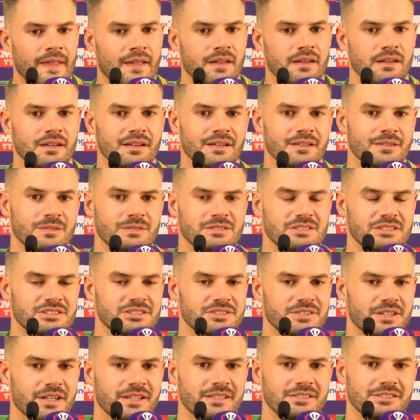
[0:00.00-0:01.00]
Yeah, it was a
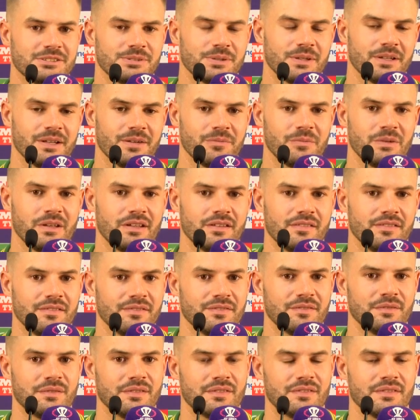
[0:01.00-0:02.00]
strange one. I
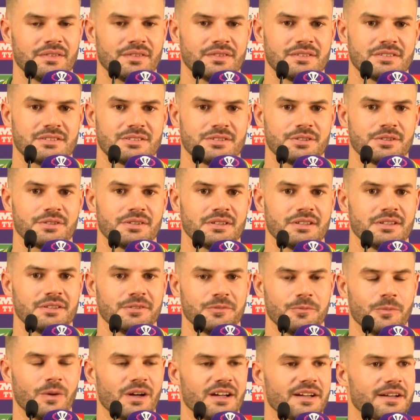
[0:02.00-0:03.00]
mean, certainly
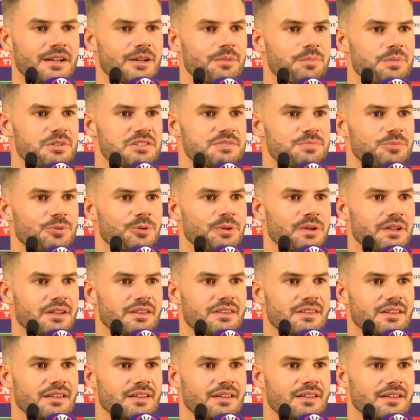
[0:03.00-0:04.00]
didn't wake up this morning
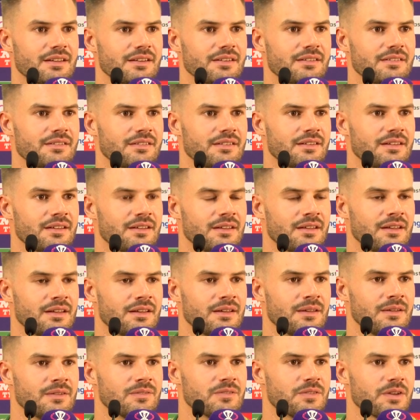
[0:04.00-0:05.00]
thinking
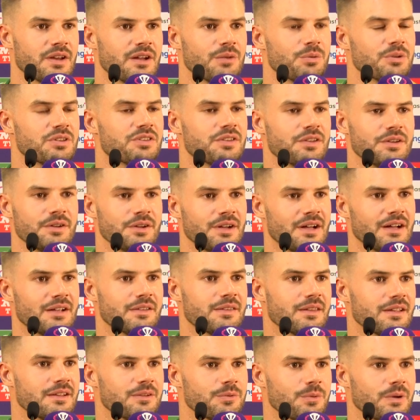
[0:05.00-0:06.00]
today would turn
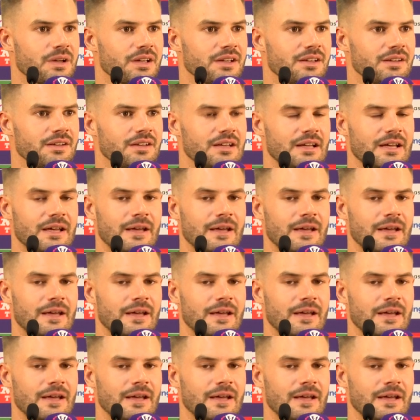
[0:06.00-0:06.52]
out that way.